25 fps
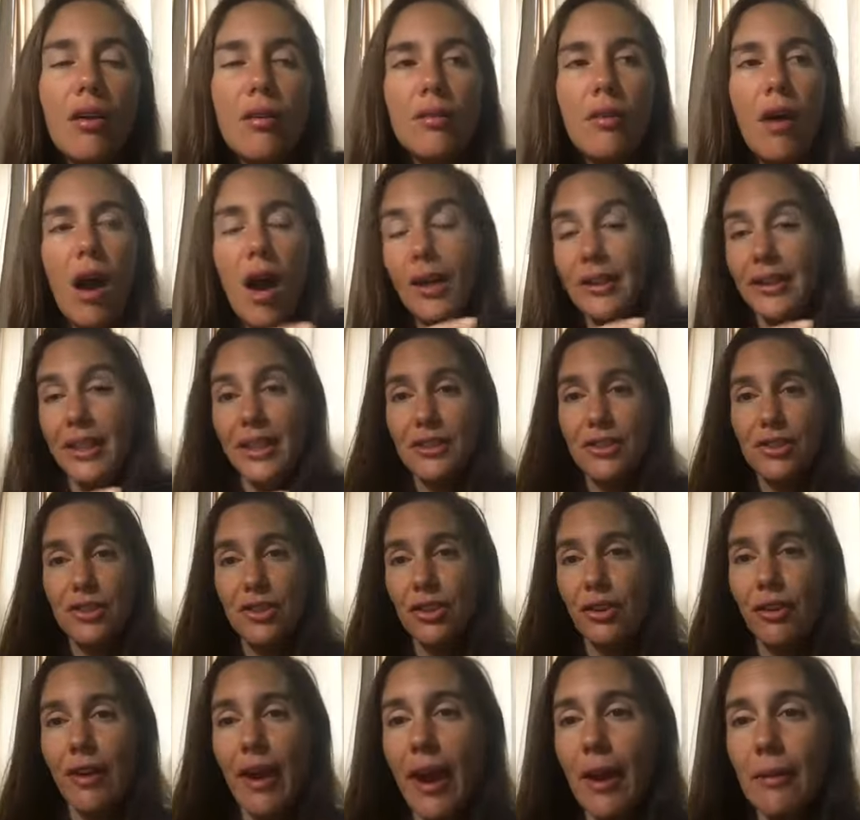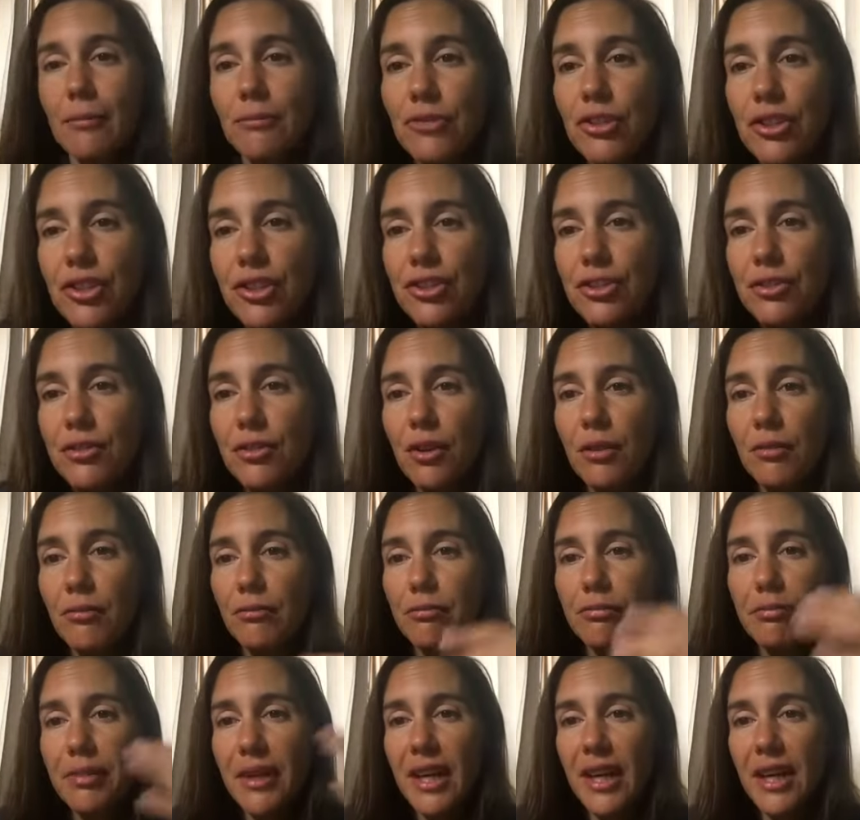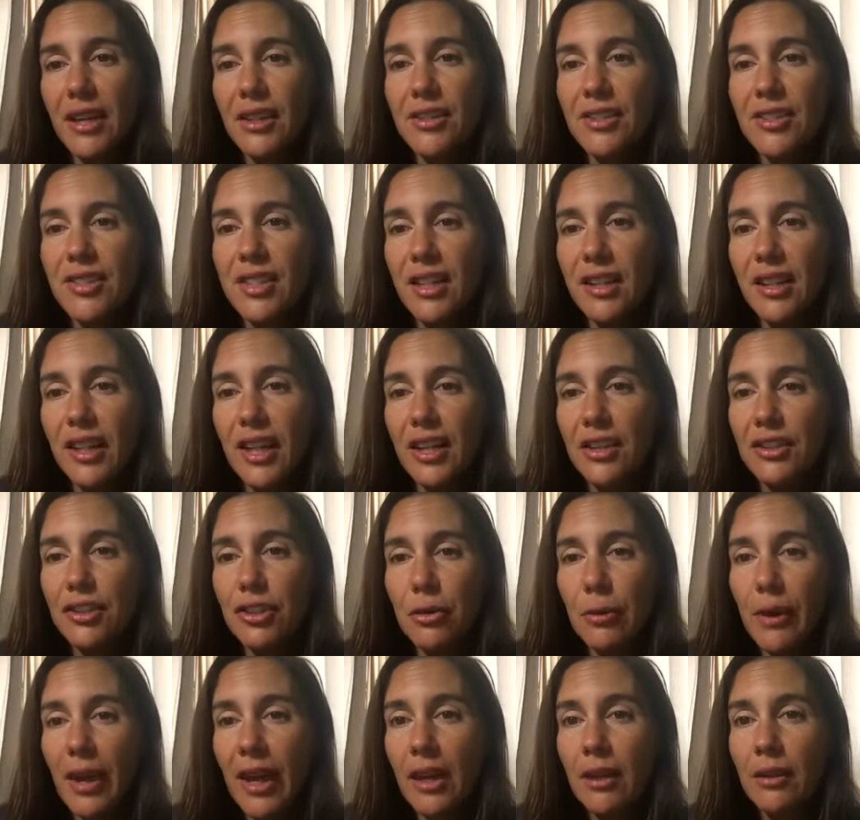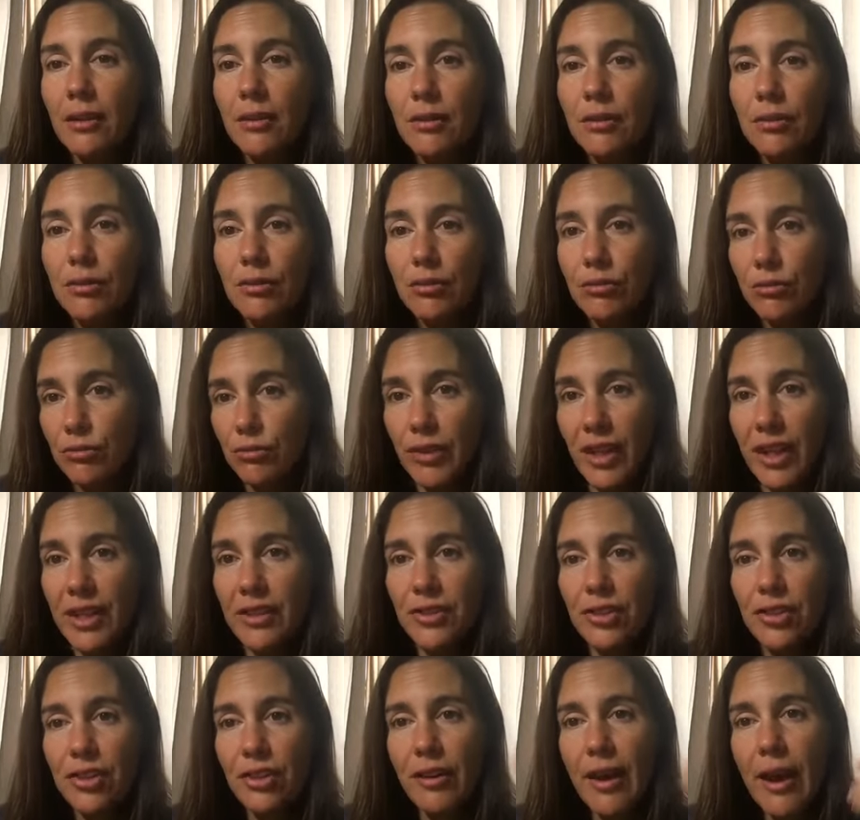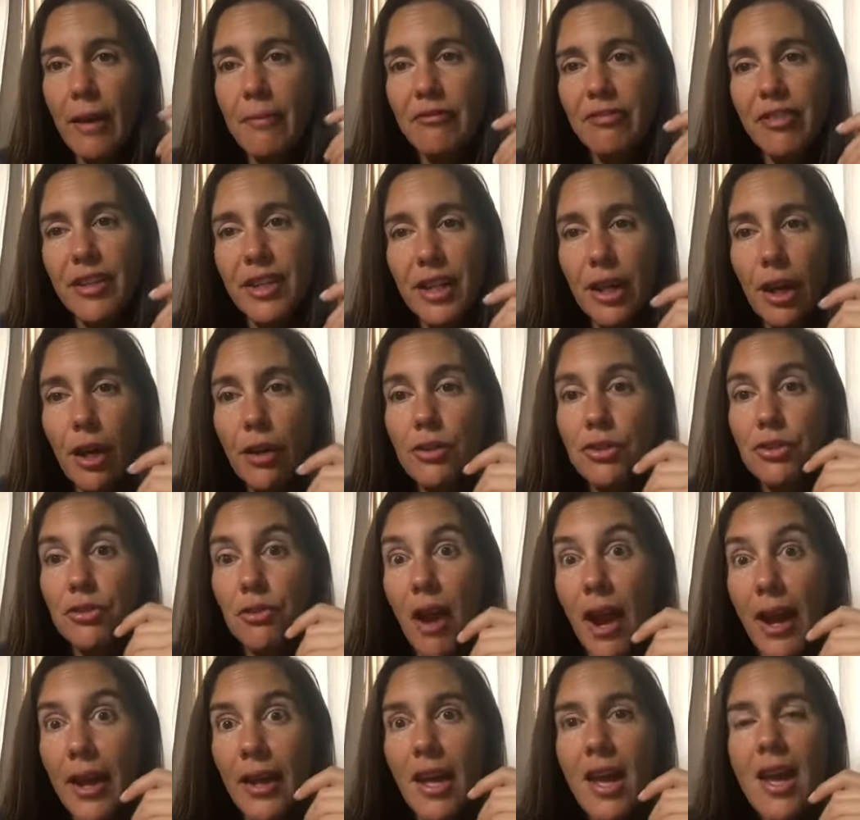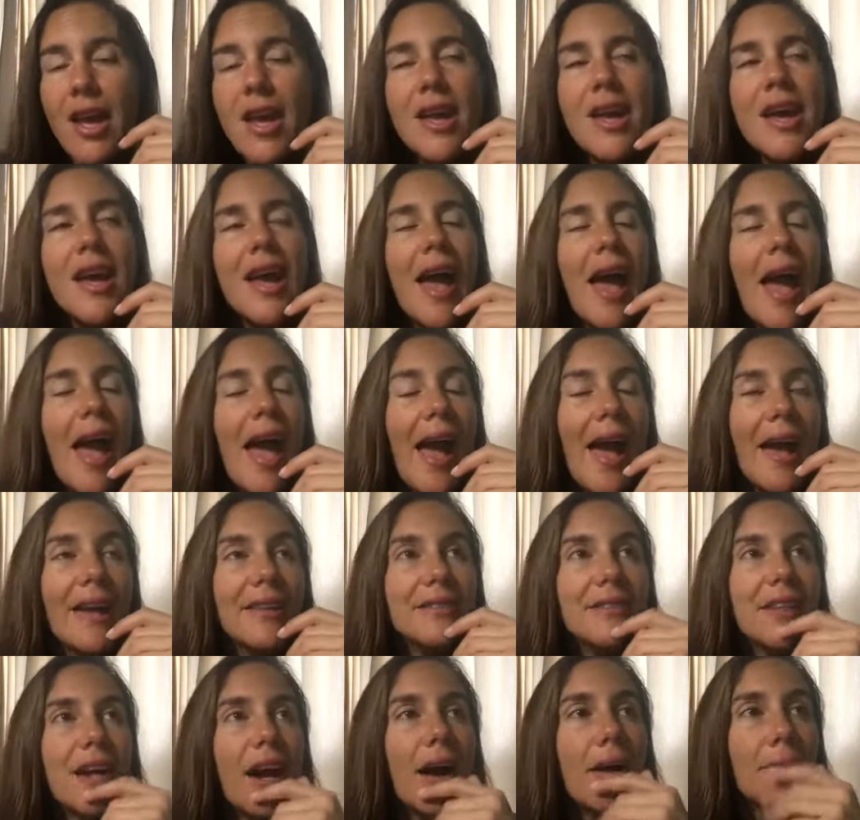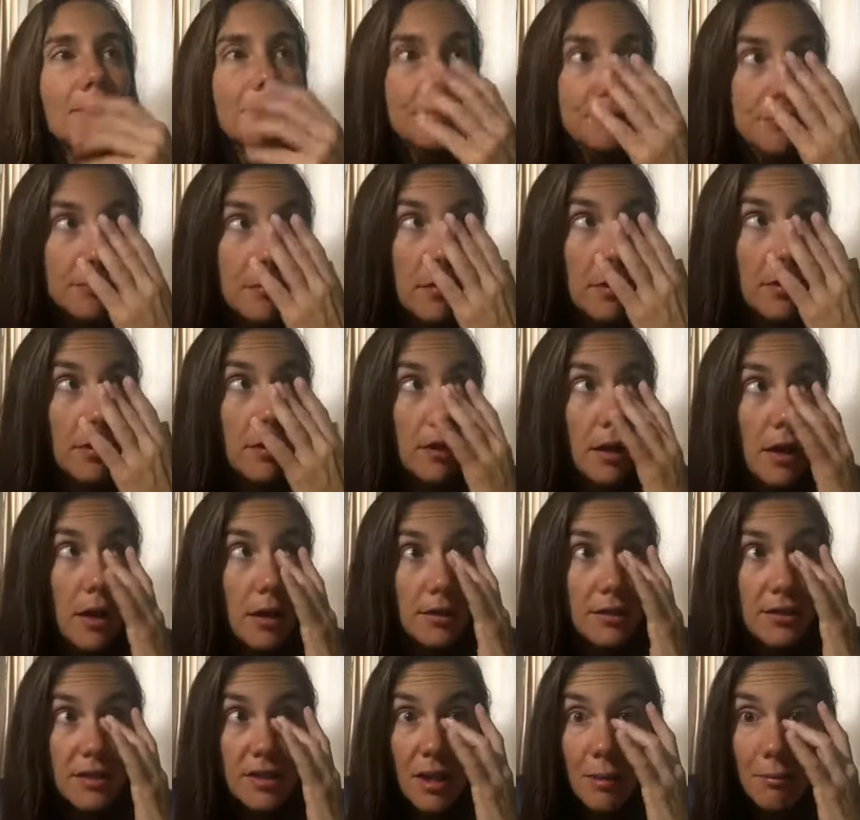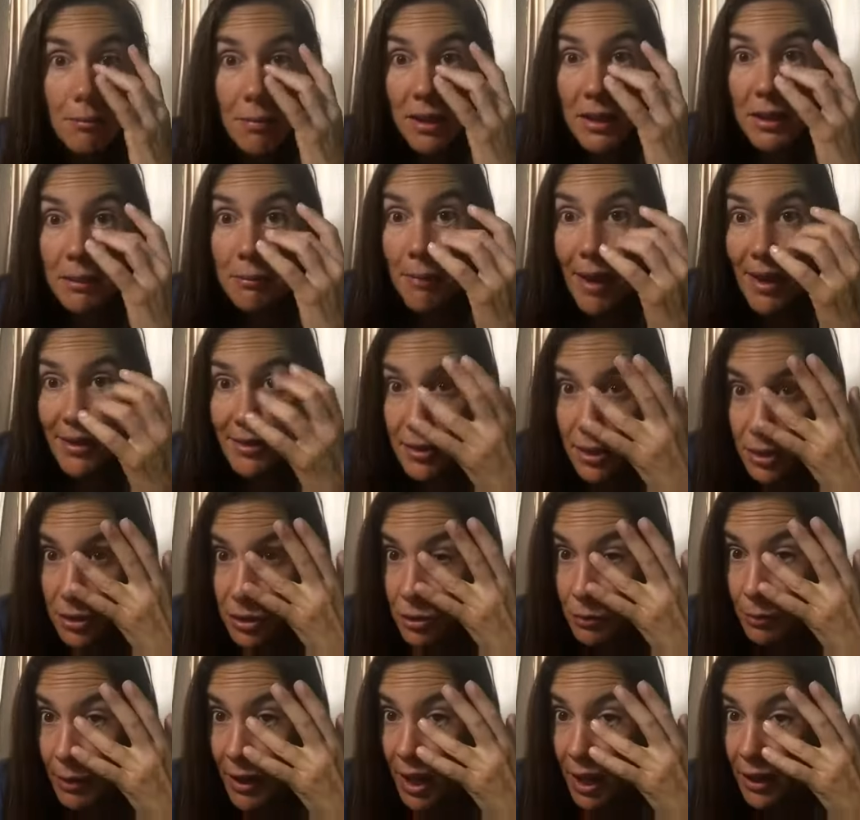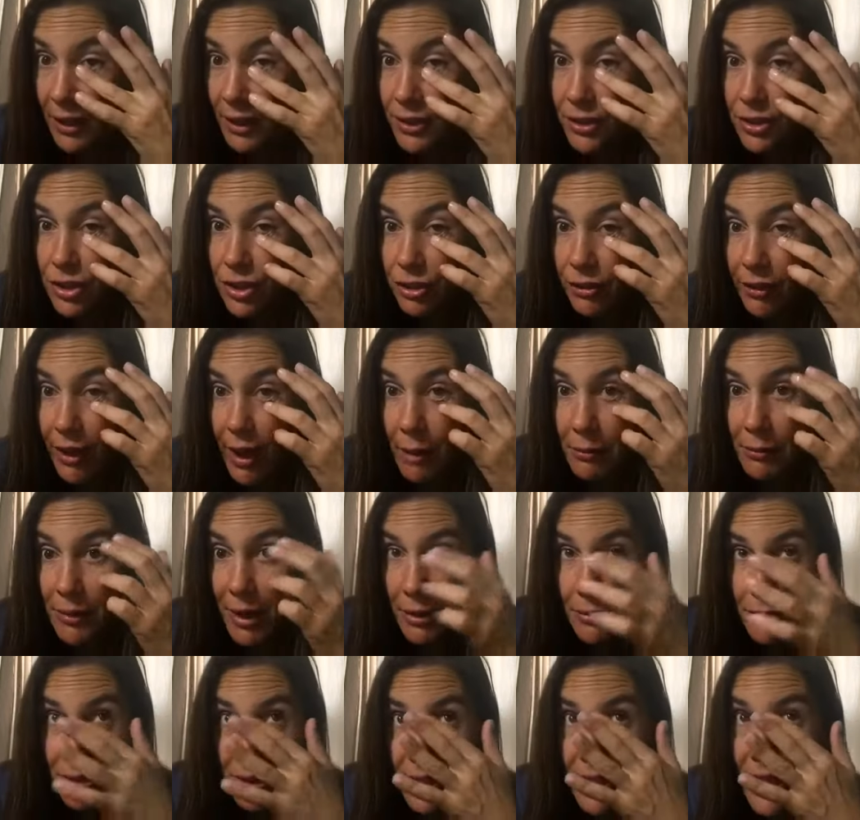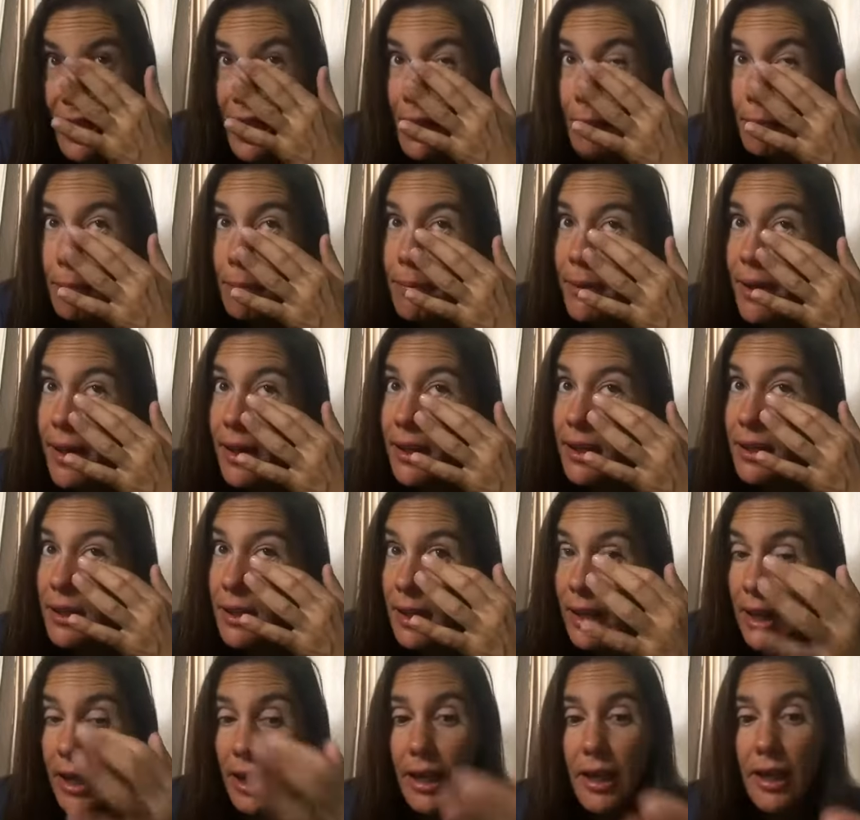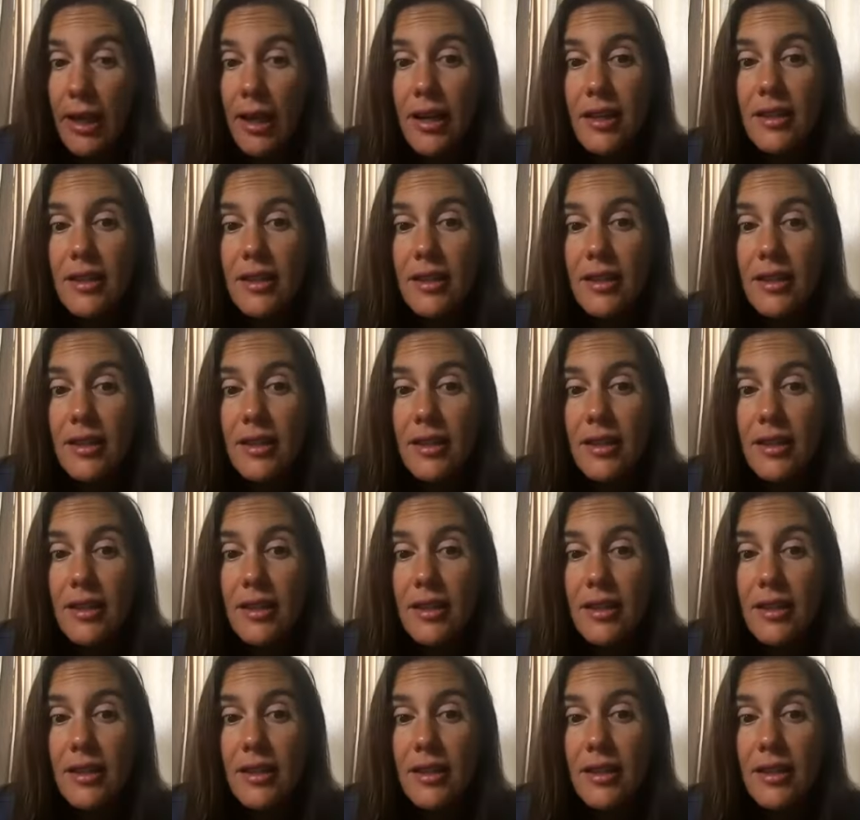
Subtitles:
on Instagram, just being silly, doing Instagram videos, right? And somebody messaged me on Instagram. Now, typically,